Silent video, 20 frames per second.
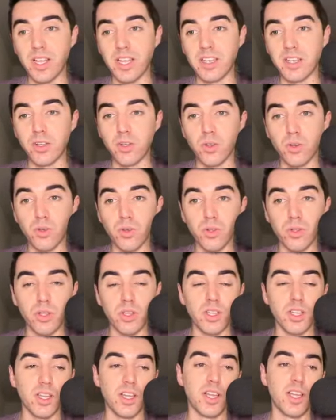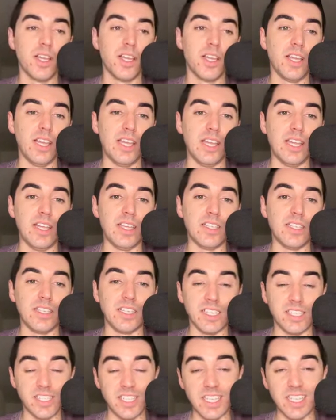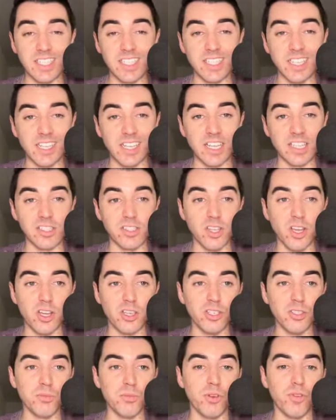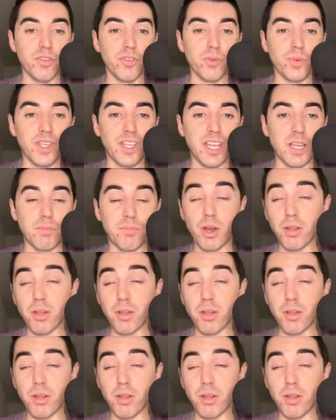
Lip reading: Had a goal and an assist against Tottenham over the weekend.